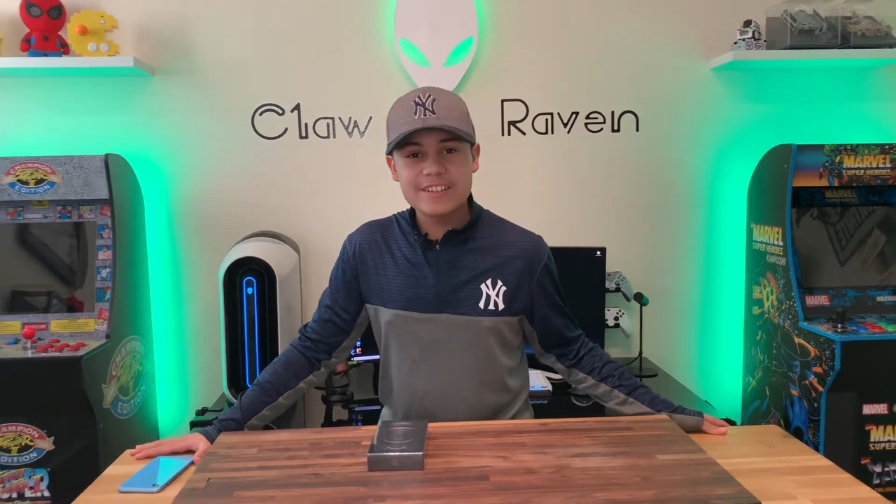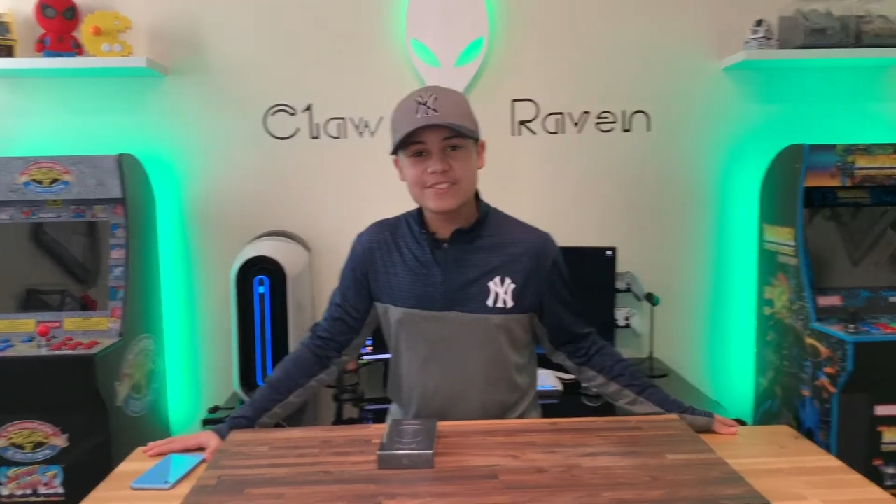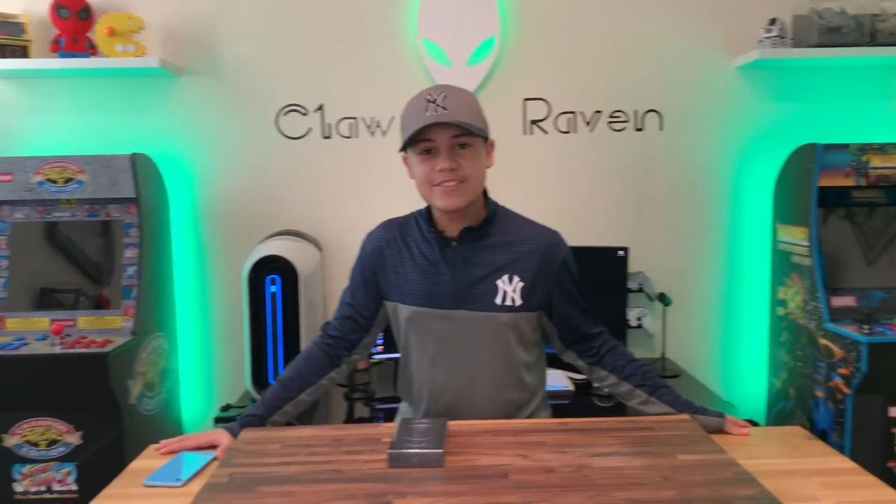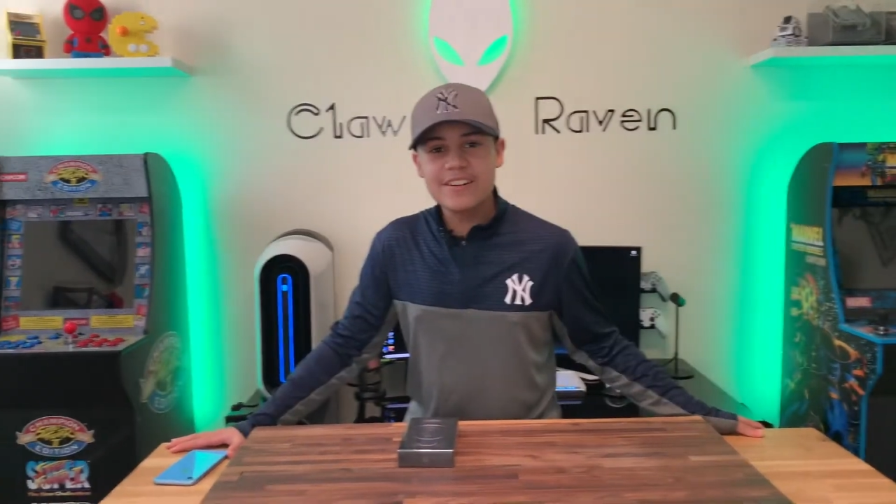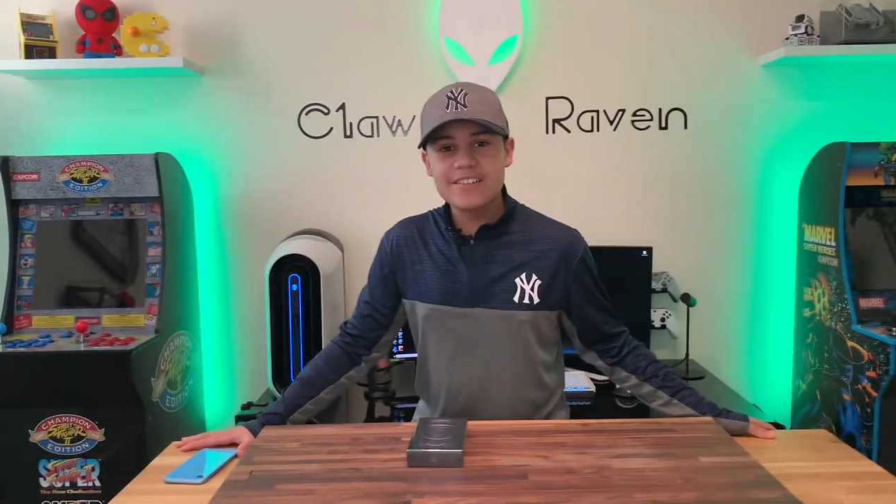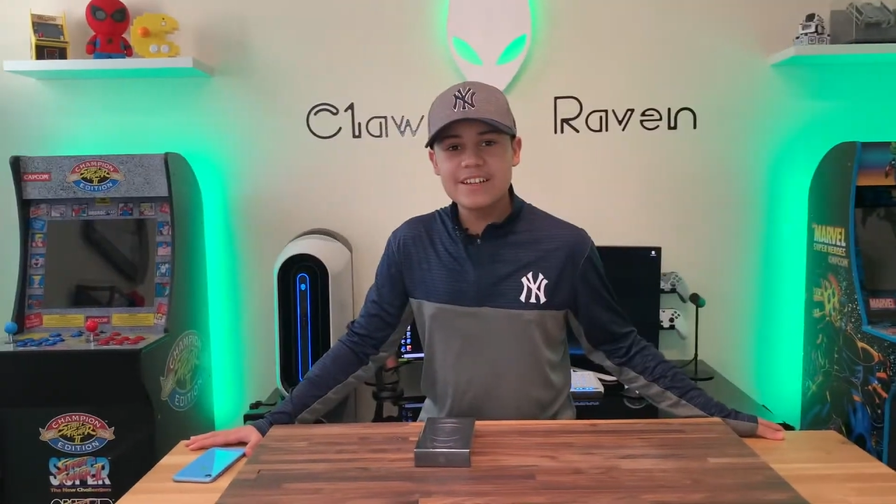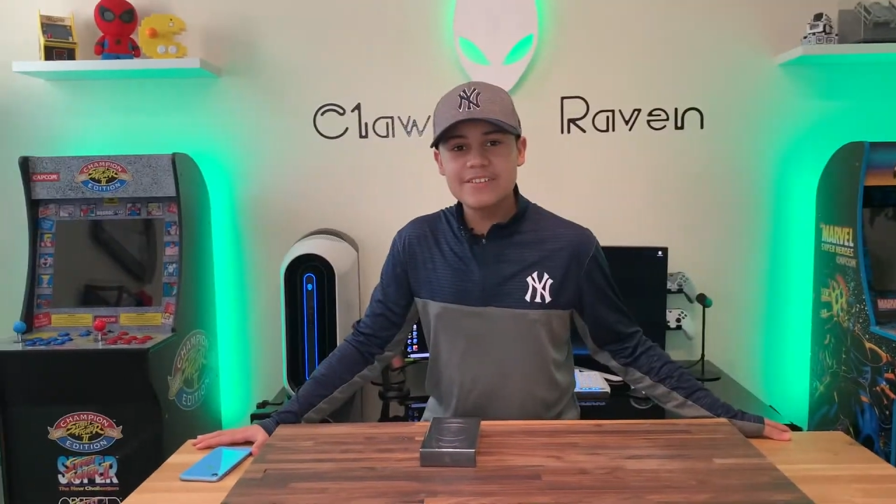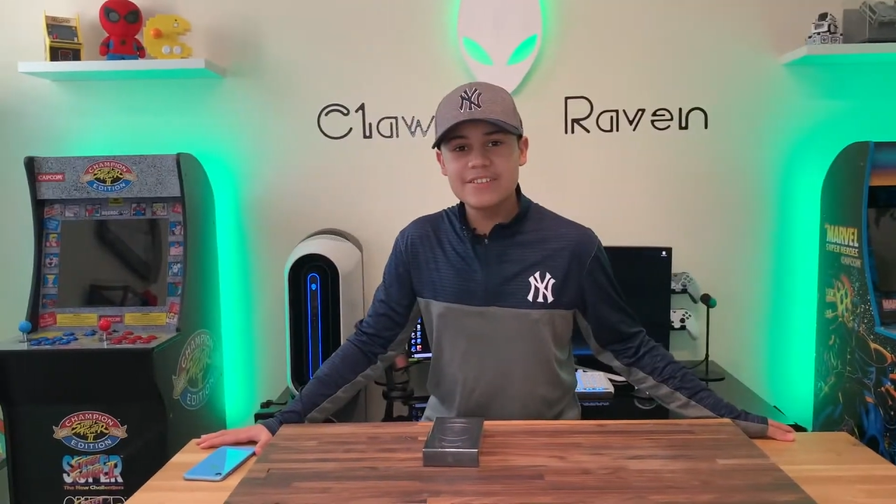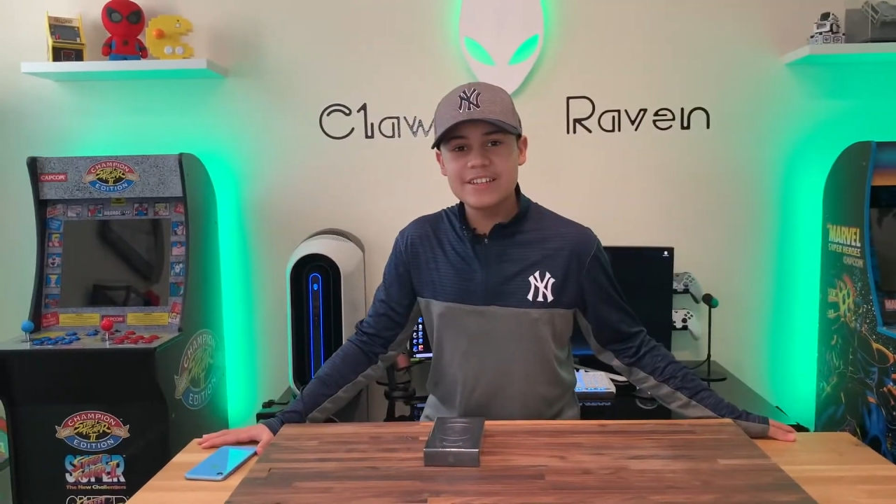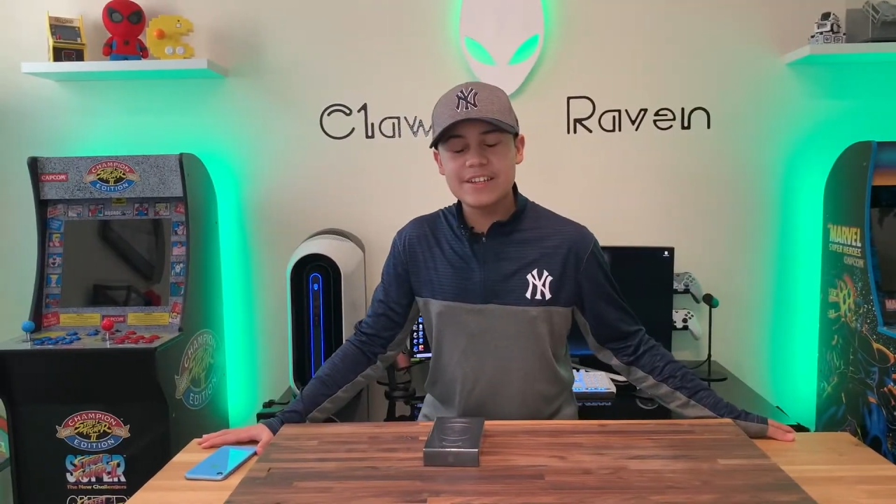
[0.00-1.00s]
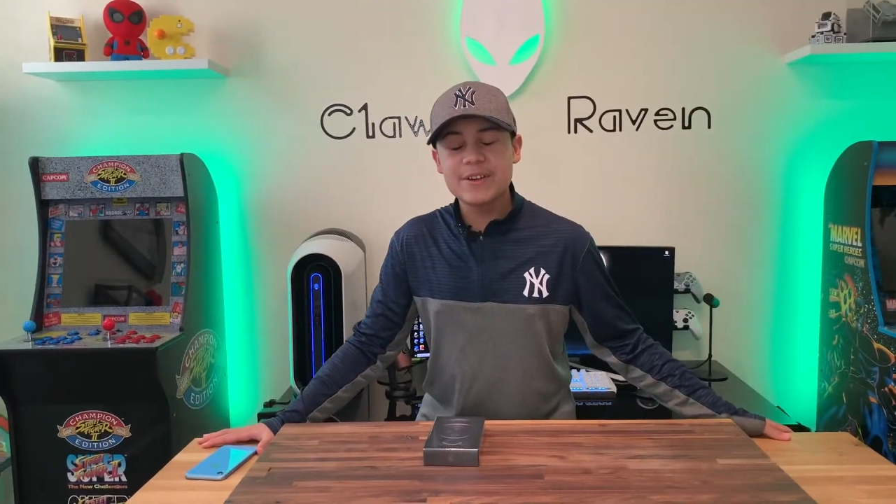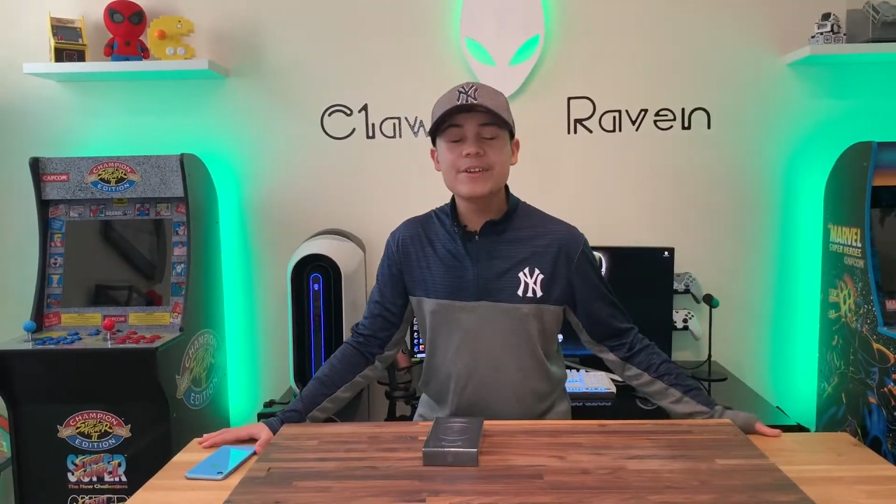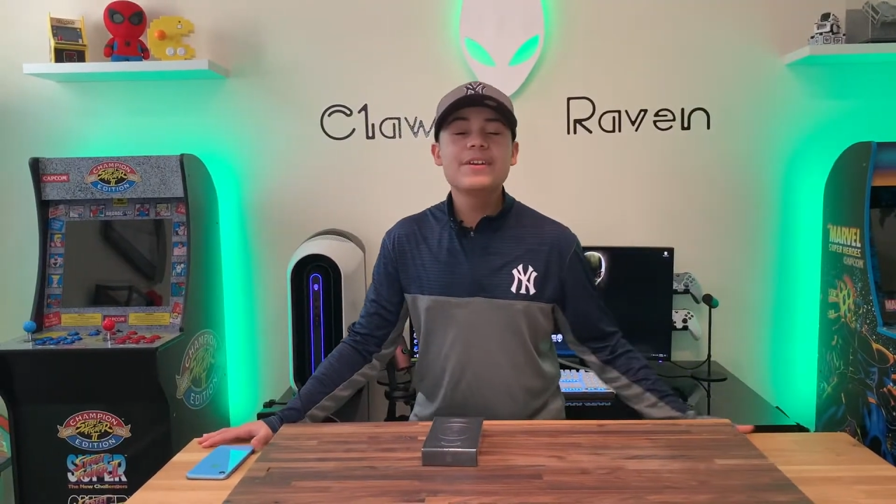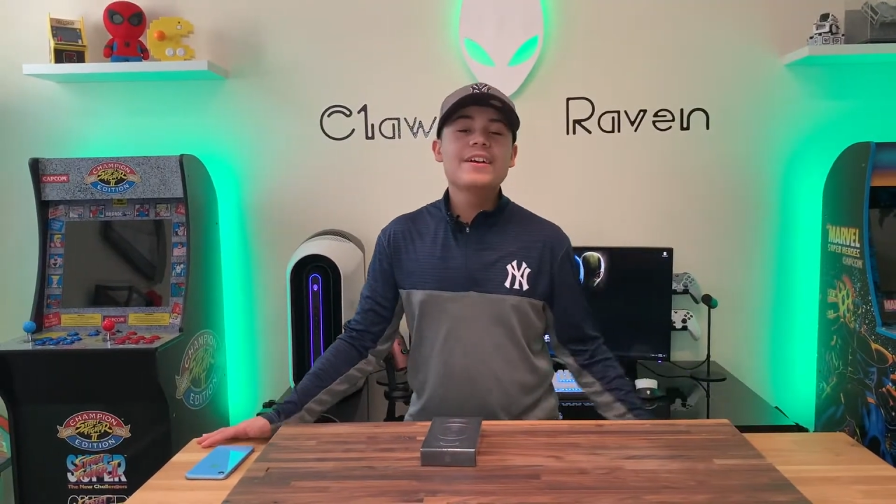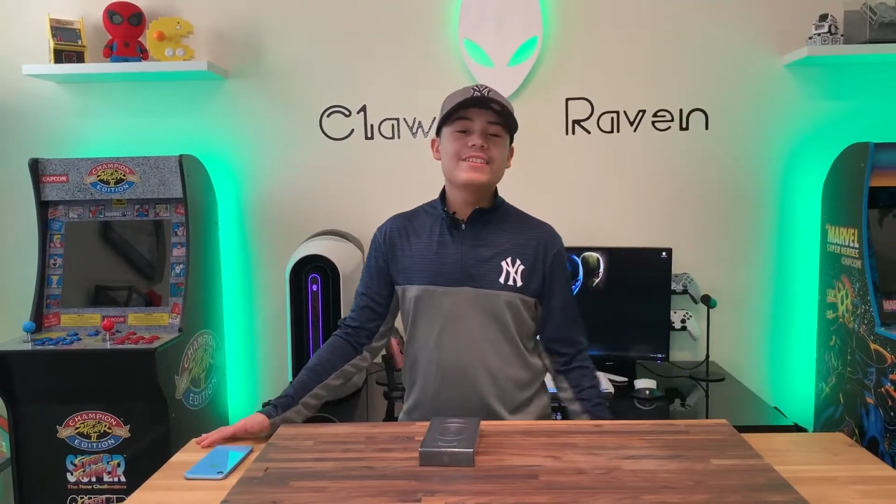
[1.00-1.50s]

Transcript: It's Carl Raven here.